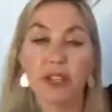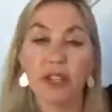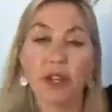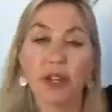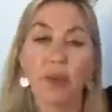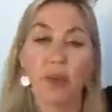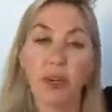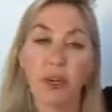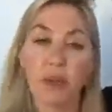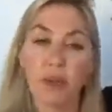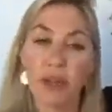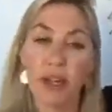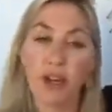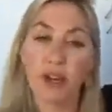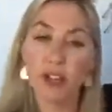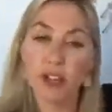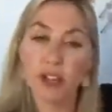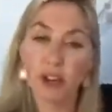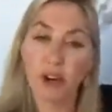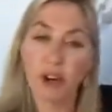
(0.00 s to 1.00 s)
it would appear
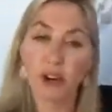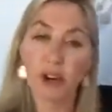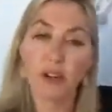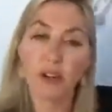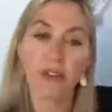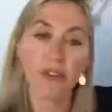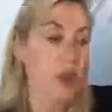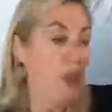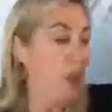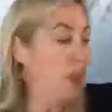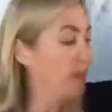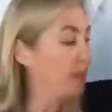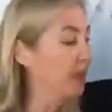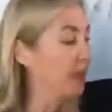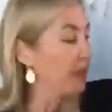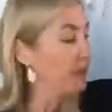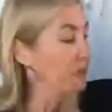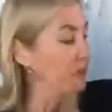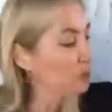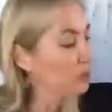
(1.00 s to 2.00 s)
to curve,
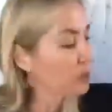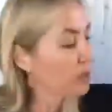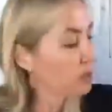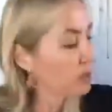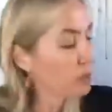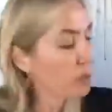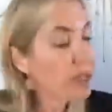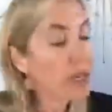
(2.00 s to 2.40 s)
because we would be